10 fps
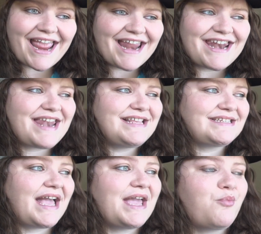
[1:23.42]
And
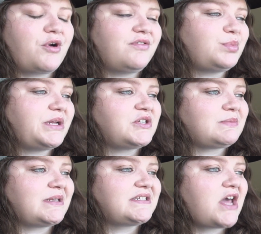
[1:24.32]
anytime one of the
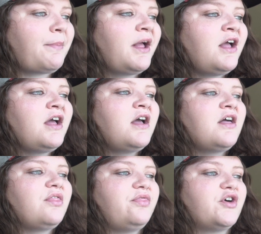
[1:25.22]
players messed up,
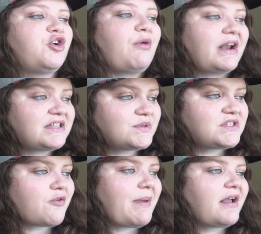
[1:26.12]
the credits would
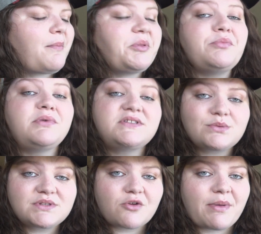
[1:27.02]
start back up and the music
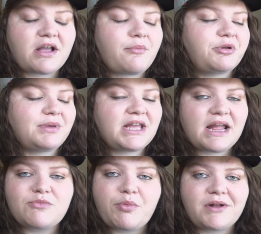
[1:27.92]
would start back up, and it
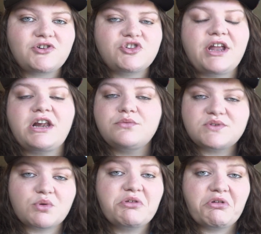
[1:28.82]
became the punchline, and it
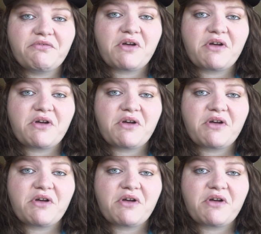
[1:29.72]
was really, really